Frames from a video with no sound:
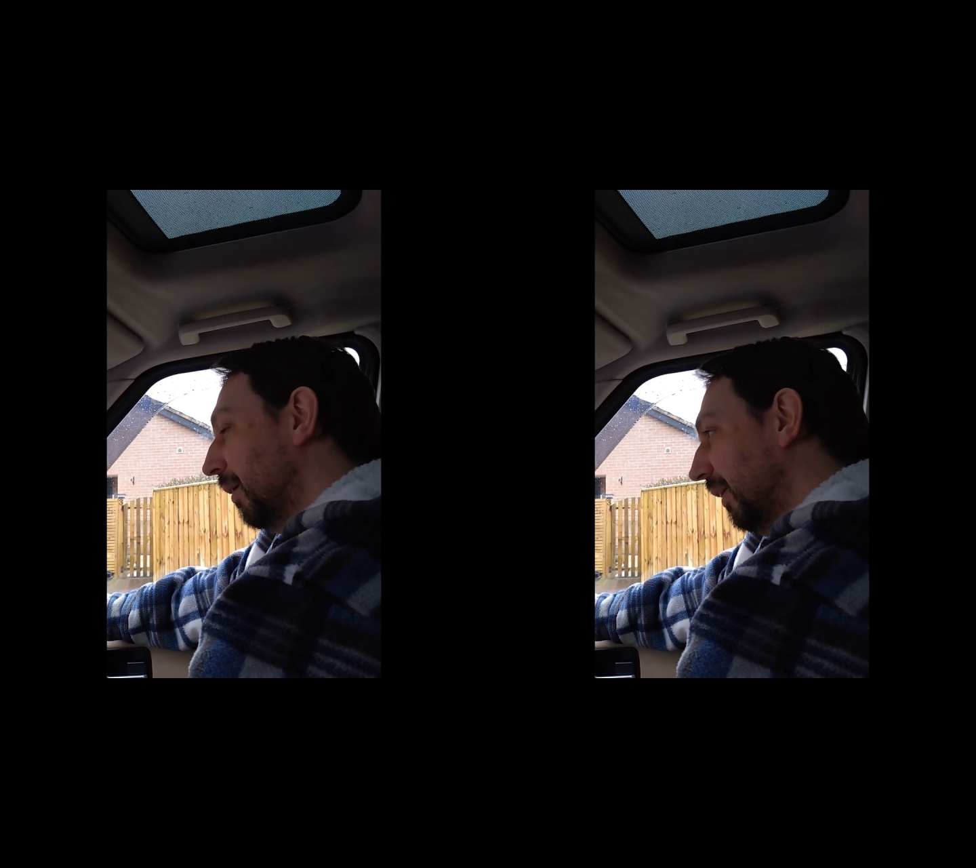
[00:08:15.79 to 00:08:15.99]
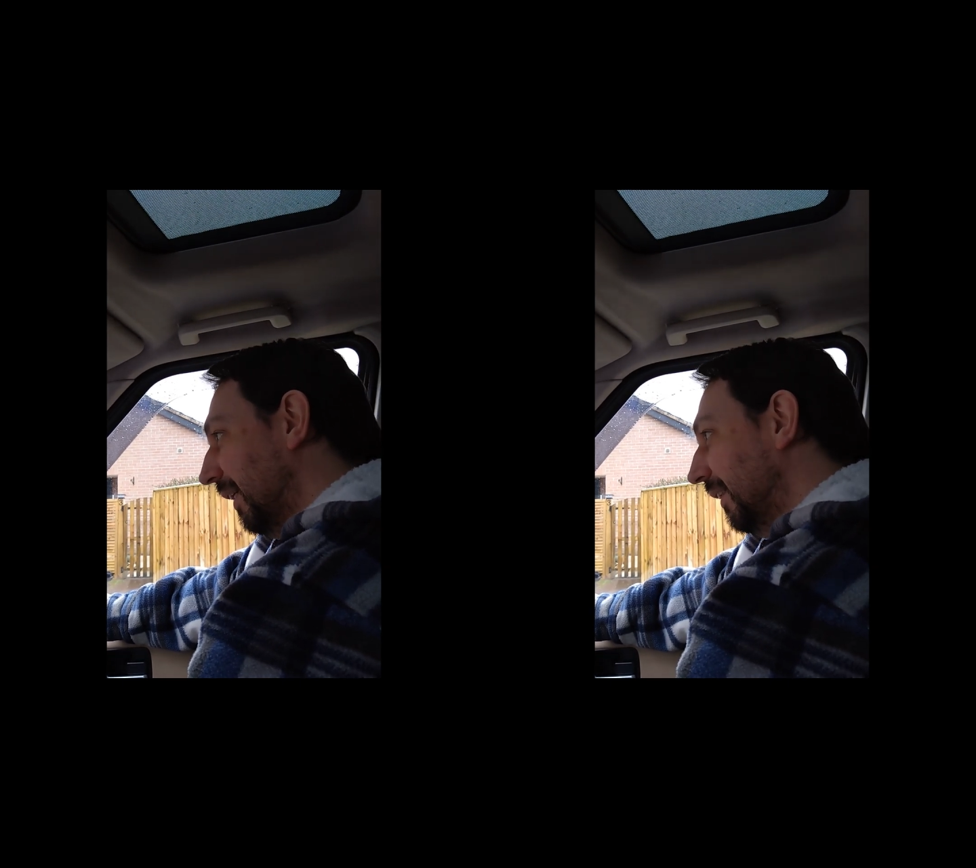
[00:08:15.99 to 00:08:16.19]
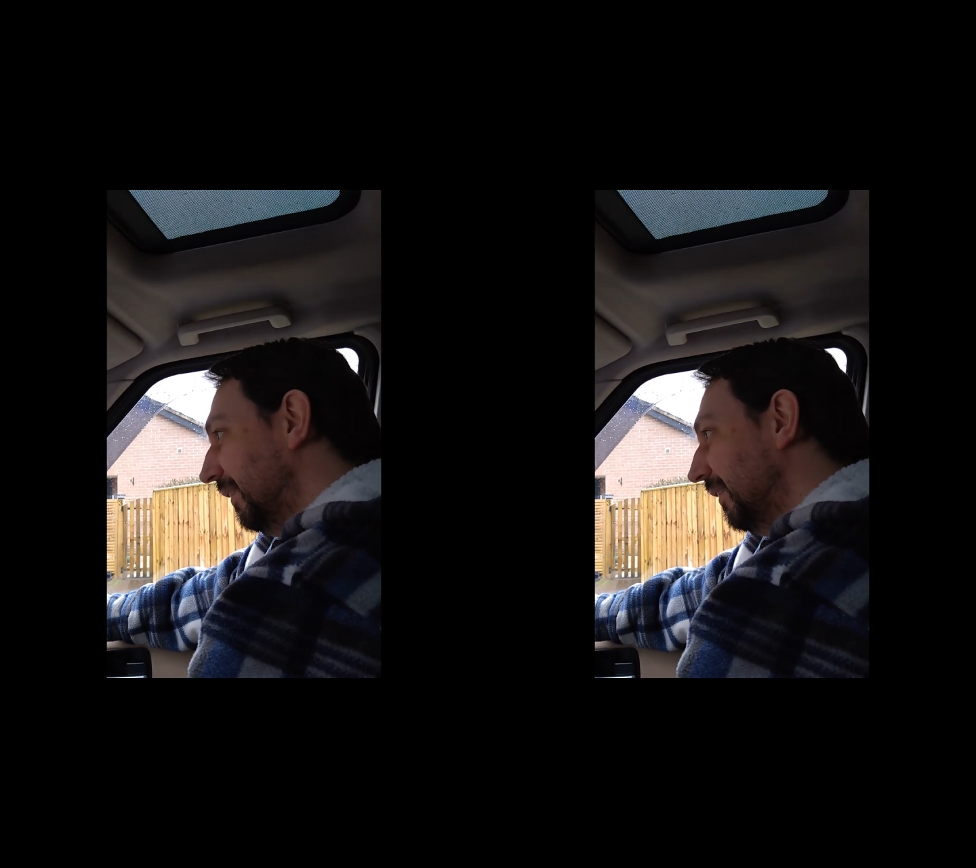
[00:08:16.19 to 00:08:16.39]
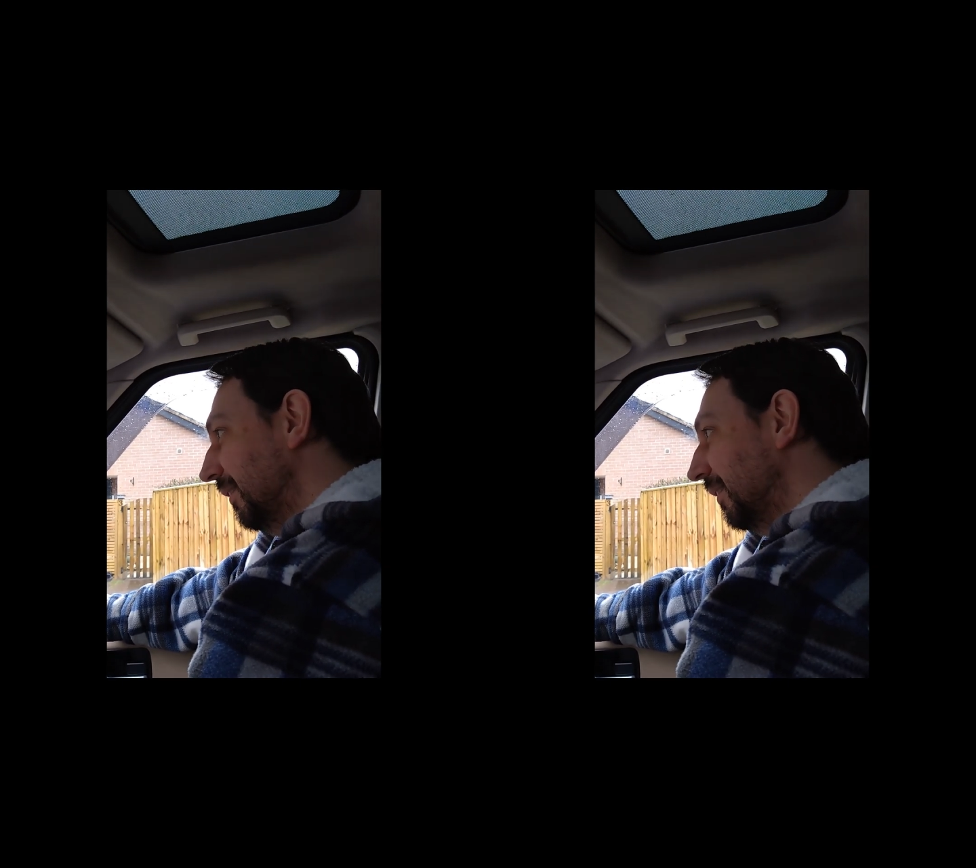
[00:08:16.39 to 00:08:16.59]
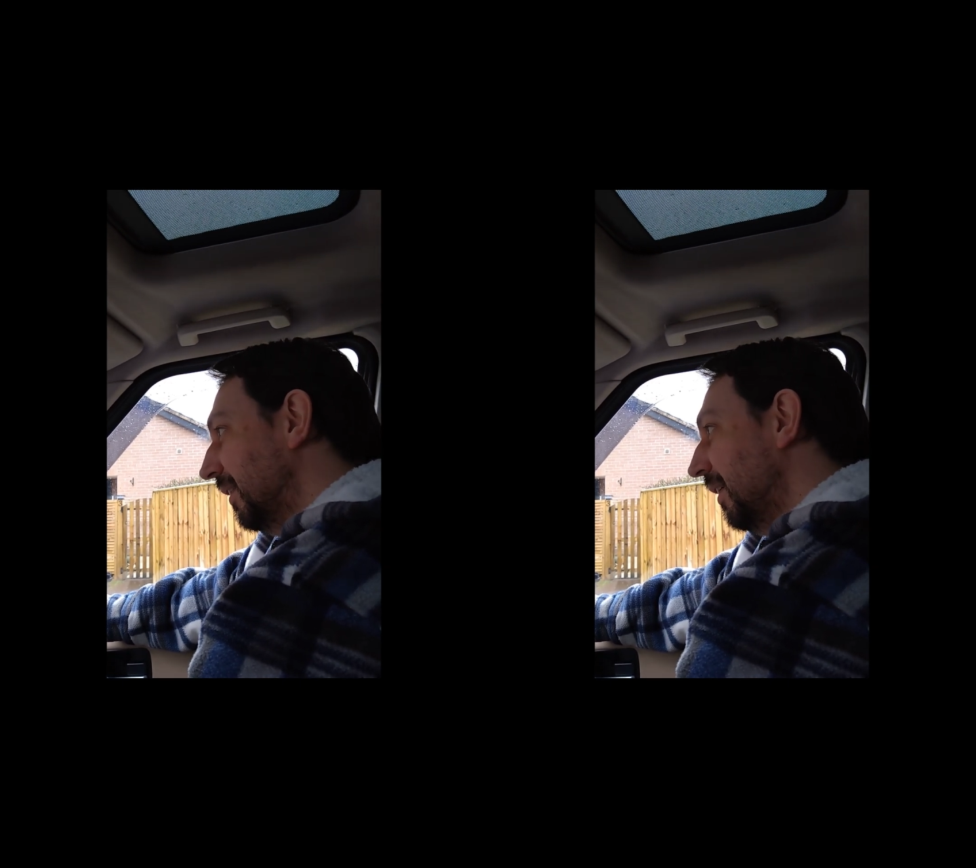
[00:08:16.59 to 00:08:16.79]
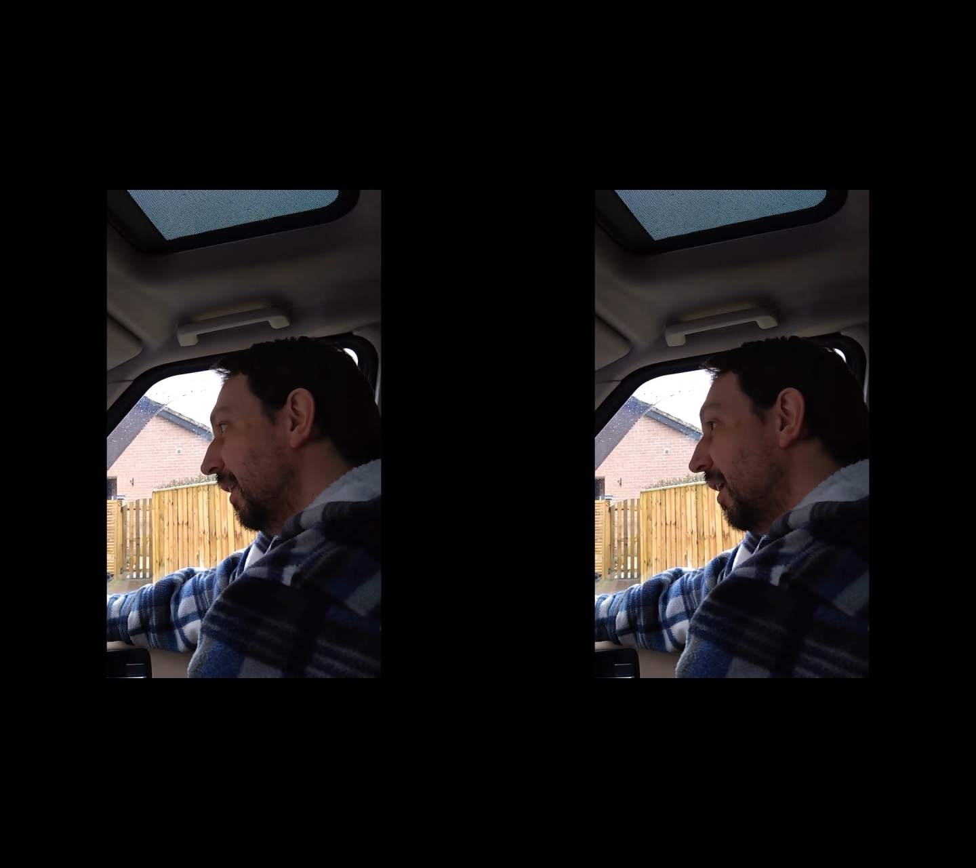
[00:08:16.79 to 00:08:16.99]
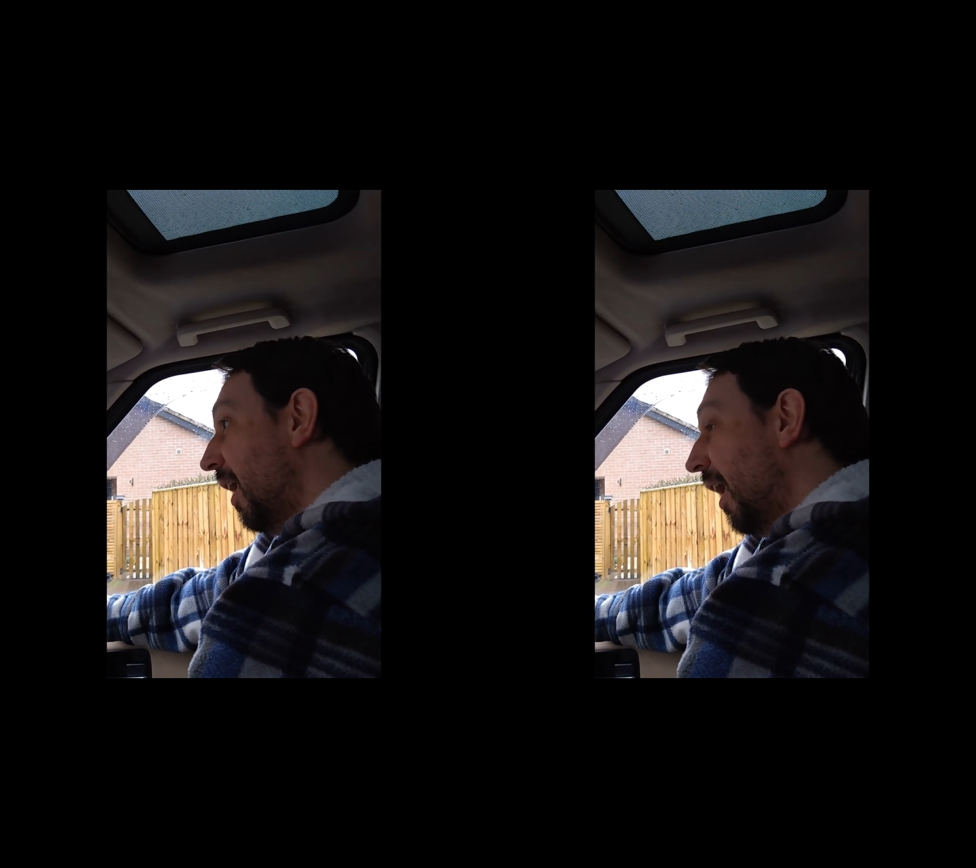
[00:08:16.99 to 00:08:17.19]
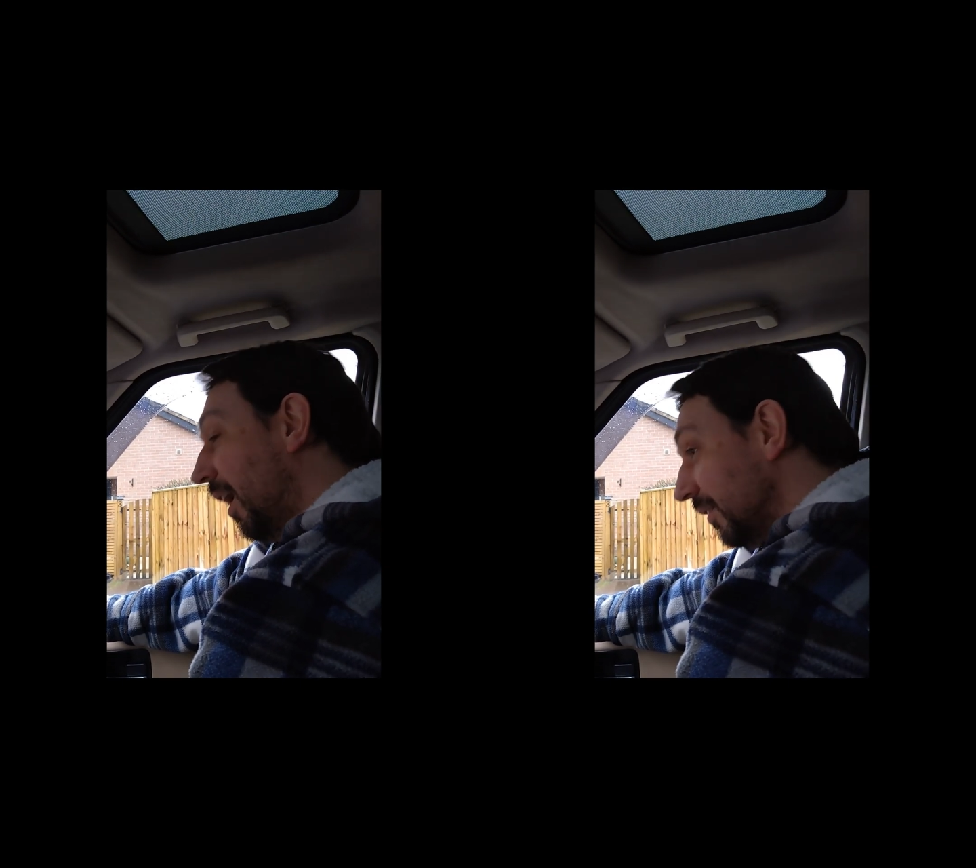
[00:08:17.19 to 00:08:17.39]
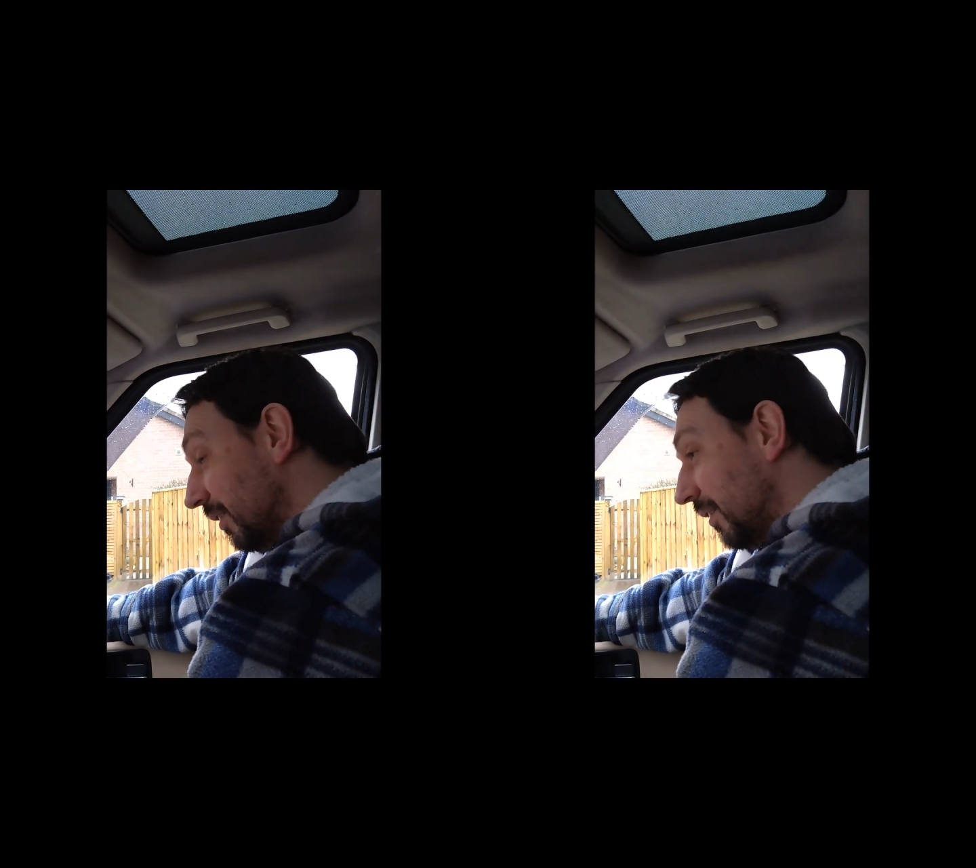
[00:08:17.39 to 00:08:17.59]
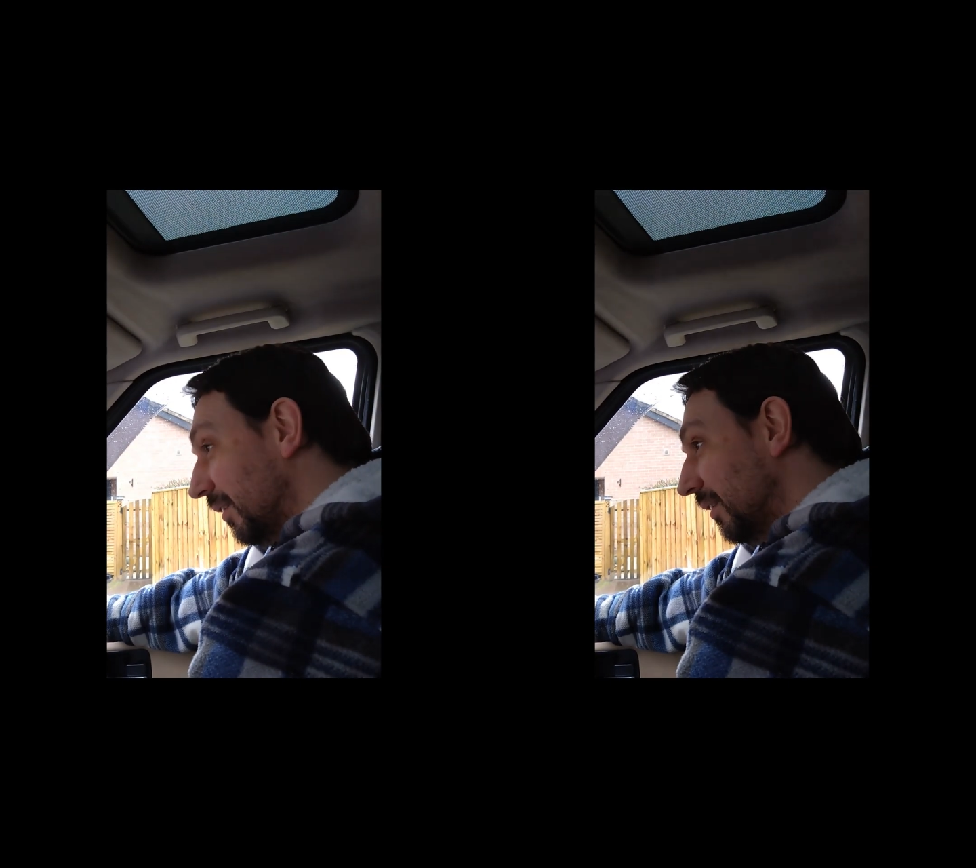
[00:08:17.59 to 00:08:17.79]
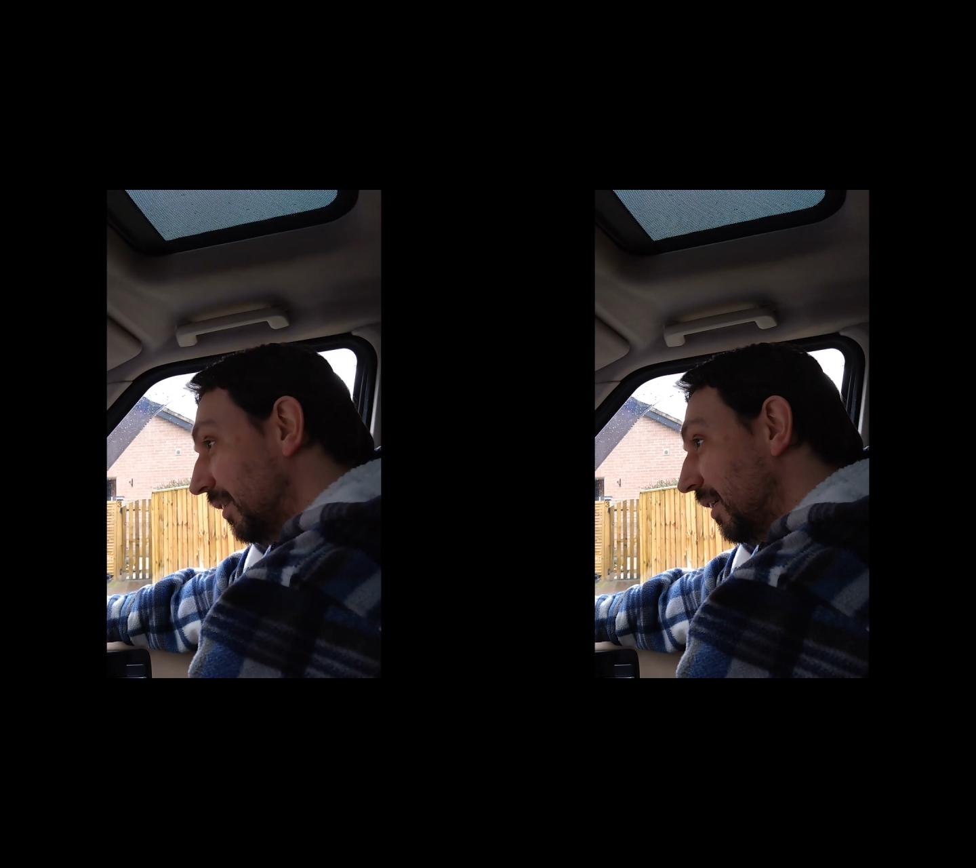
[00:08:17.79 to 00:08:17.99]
police hunt